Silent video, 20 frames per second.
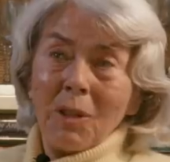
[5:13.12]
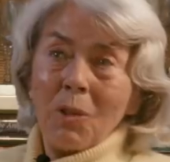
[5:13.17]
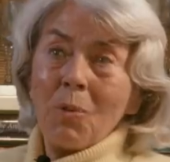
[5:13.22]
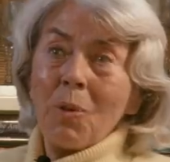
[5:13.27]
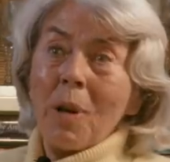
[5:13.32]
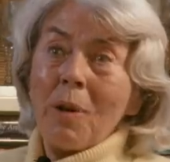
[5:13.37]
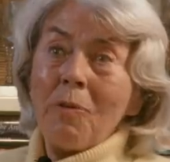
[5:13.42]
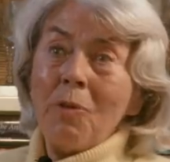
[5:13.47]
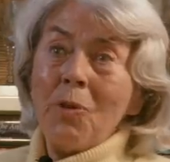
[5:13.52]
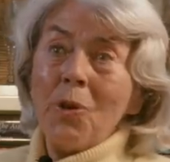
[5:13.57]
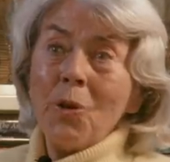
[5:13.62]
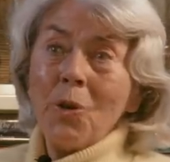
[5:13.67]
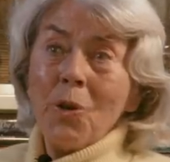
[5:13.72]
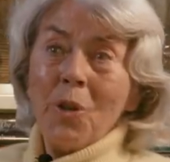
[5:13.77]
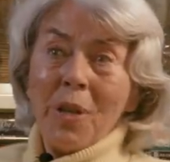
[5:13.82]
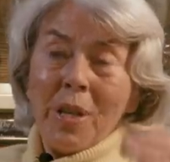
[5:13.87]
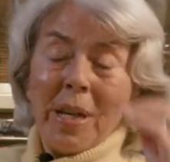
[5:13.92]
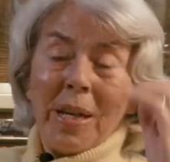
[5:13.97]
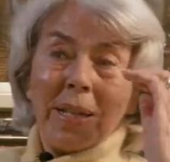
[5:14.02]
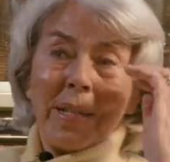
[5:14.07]
to have
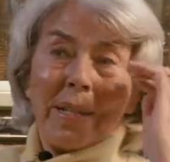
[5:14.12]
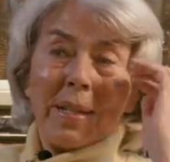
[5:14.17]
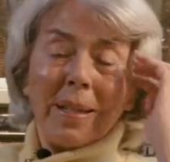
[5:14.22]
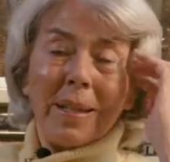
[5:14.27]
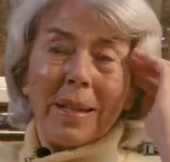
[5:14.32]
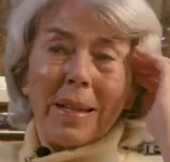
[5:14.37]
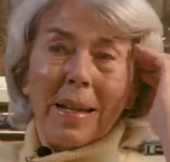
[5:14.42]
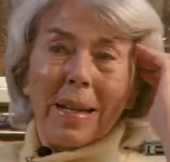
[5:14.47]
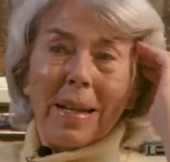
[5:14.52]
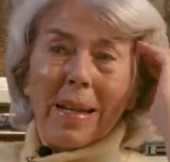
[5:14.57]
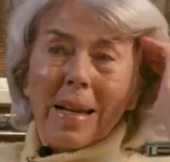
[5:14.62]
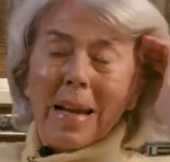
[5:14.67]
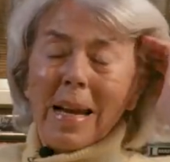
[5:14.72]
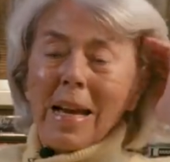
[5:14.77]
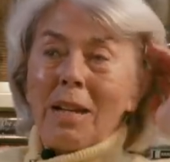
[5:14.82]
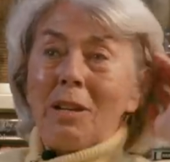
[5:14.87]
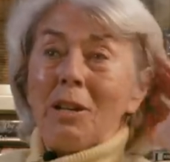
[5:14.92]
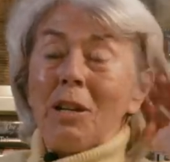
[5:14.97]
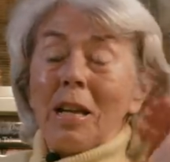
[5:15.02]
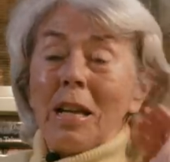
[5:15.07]
known that.
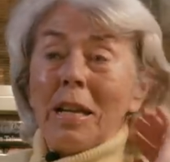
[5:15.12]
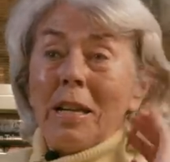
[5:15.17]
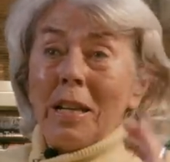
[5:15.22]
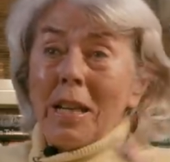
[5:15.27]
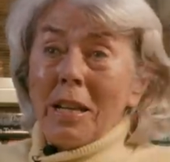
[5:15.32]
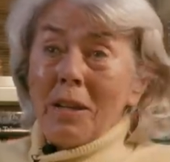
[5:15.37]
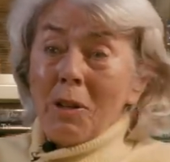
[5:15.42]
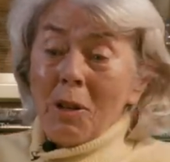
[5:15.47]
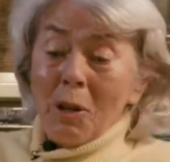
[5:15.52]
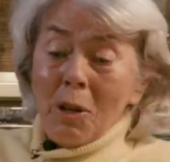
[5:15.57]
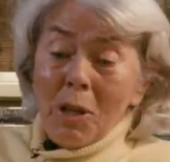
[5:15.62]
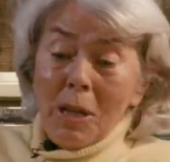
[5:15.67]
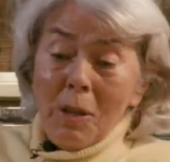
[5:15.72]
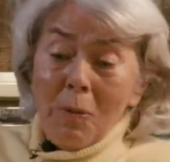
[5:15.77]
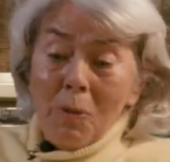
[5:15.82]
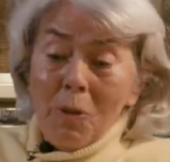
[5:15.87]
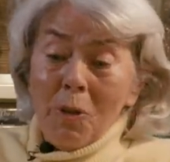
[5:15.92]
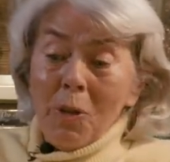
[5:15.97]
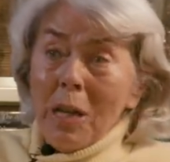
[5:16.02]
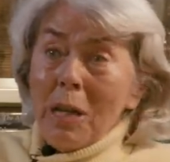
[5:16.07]
And, and the,
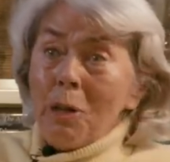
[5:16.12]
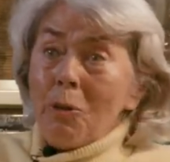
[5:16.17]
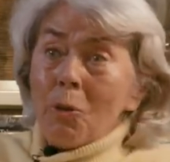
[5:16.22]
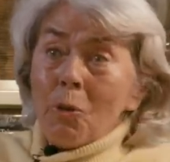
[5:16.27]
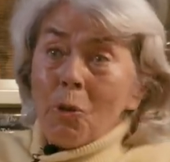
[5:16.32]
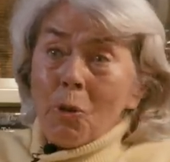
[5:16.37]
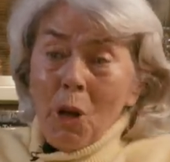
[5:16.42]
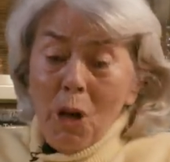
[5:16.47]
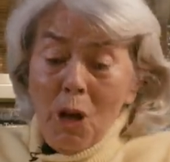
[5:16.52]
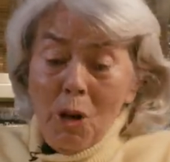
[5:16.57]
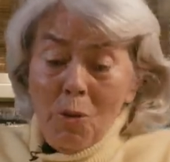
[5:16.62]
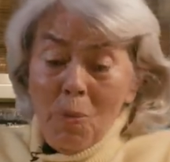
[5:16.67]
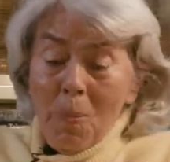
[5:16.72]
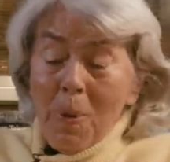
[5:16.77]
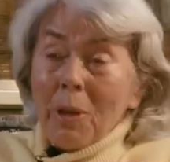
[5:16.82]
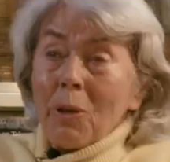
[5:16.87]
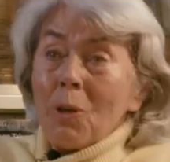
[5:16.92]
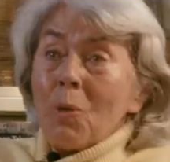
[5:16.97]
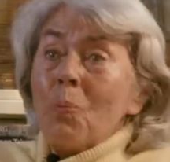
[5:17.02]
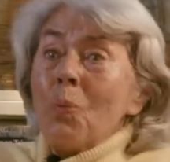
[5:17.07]
even the little girl who
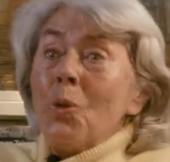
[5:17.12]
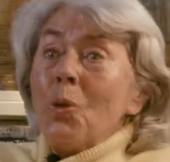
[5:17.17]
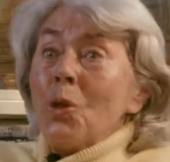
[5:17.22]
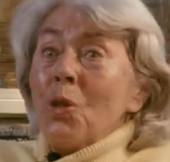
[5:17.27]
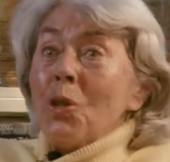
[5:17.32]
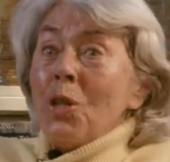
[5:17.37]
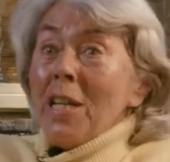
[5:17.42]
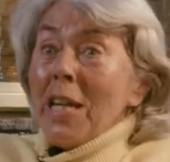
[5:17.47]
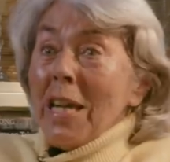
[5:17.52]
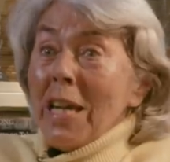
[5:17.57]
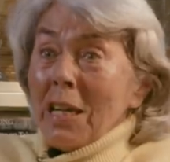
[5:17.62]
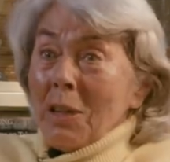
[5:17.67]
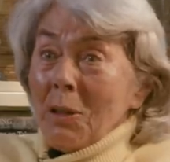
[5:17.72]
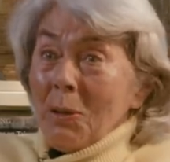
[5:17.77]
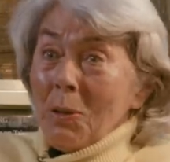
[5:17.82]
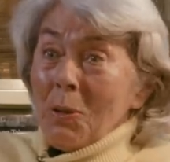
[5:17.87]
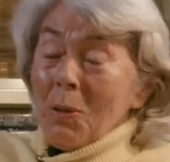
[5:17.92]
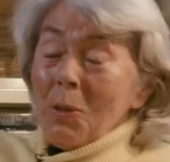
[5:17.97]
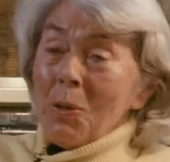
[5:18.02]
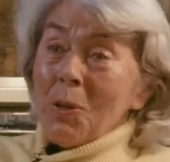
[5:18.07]
made the boutonniere,
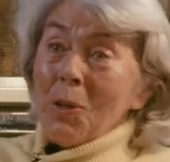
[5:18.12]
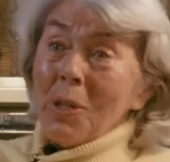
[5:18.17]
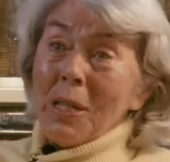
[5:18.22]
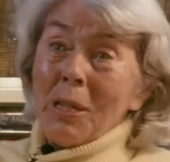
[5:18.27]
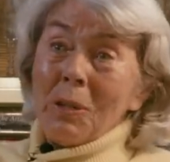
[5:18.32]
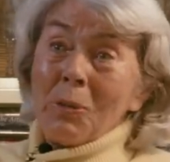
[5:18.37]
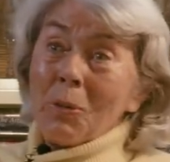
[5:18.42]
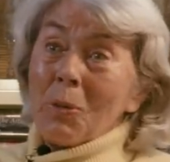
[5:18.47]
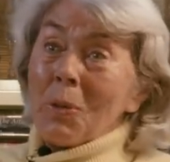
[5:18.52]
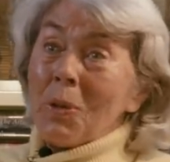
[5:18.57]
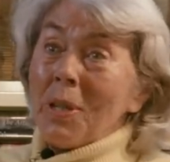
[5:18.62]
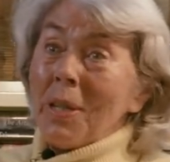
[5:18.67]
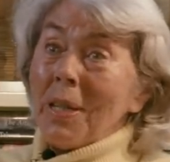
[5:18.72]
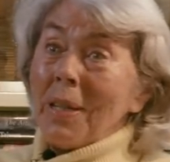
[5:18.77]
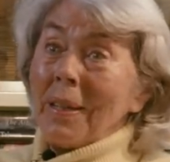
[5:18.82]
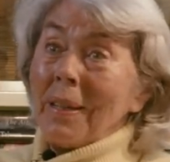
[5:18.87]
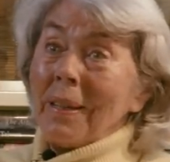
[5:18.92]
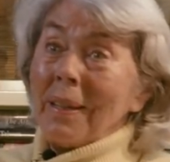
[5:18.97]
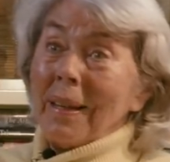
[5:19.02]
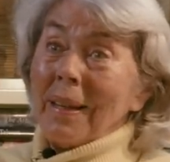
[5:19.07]
you know, the little
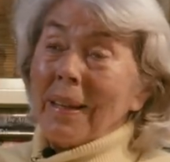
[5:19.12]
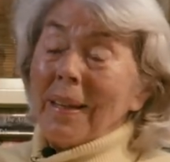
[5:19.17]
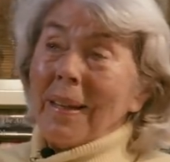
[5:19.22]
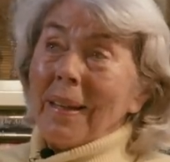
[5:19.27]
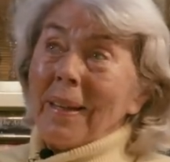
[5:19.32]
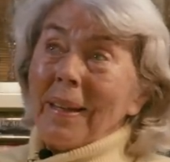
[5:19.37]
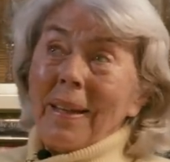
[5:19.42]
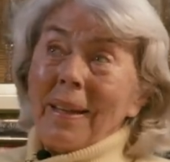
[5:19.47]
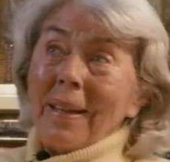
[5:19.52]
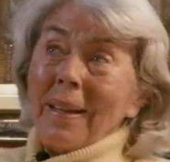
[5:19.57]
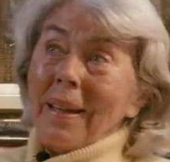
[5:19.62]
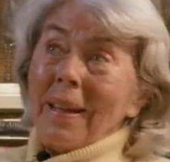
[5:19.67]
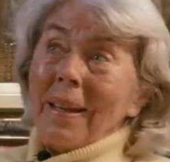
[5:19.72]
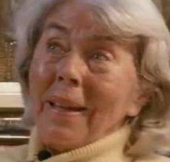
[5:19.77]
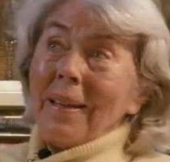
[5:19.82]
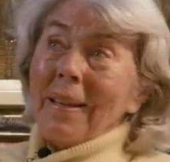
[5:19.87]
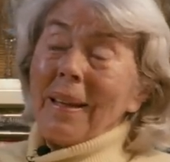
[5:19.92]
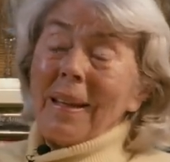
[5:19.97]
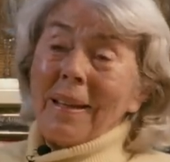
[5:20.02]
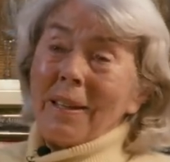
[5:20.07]
thing,
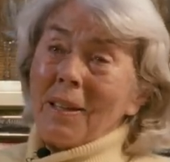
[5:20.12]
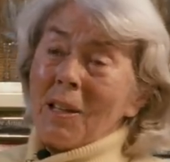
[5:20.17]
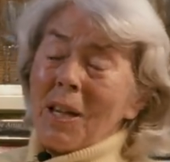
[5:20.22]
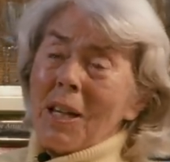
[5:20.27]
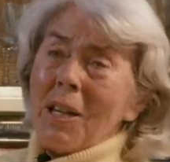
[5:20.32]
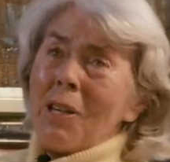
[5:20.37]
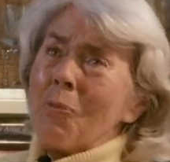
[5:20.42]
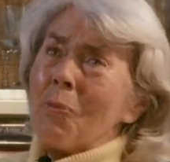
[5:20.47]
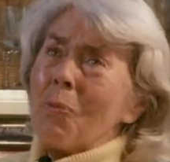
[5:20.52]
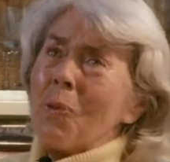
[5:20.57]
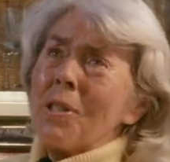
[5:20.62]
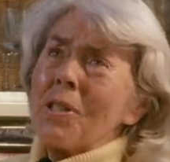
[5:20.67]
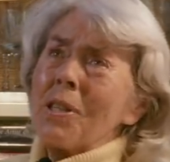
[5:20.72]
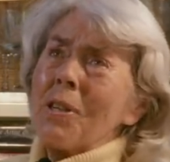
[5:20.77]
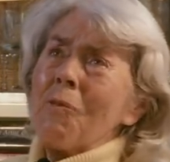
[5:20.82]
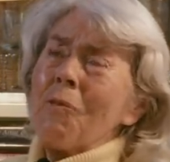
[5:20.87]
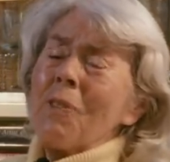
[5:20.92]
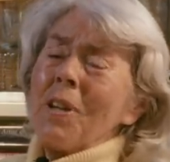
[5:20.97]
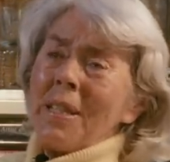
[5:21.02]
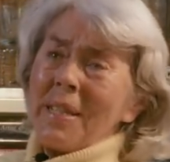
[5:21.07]
it, it, it was
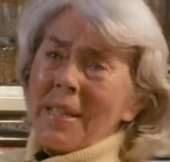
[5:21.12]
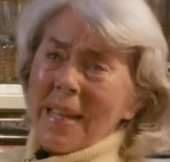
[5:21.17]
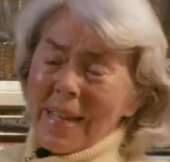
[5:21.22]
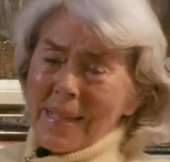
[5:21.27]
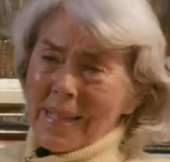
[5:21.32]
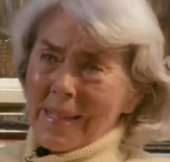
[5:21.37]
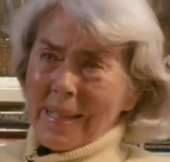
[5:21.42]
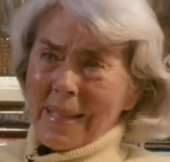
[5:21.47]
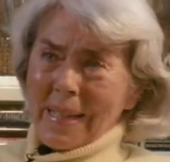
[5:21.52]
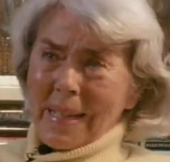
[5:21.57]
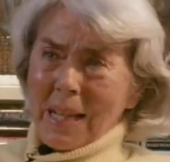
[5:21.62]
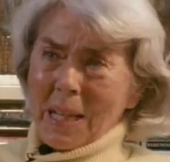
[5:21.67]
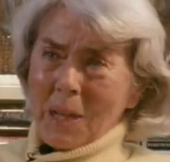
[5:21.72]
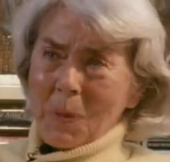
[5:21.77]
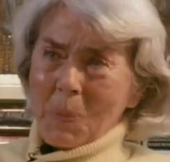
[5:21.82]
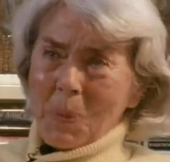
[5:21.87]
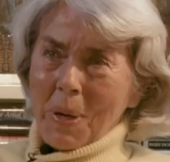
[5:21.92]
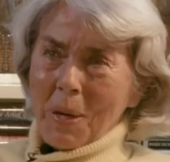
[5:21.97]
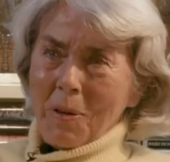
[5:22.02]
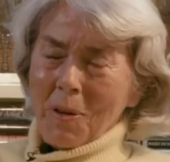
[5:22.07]
a fantastic
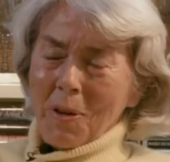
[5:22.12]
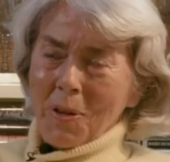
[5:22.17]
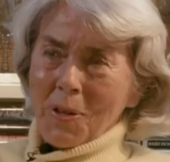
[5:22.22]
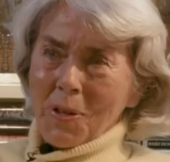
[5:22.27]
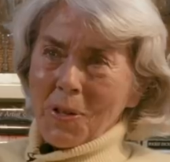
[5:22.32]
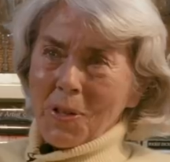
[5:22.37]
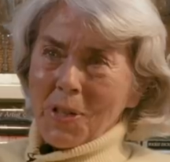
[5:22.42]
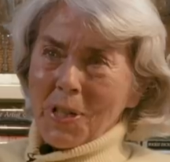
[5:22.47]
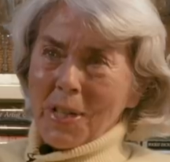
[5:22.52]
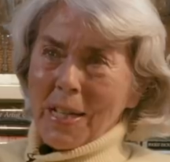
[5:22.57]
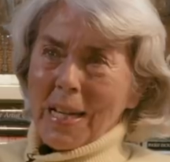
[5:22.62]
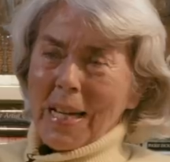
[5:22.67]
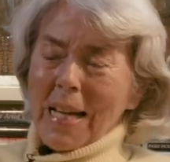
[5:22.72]
experience.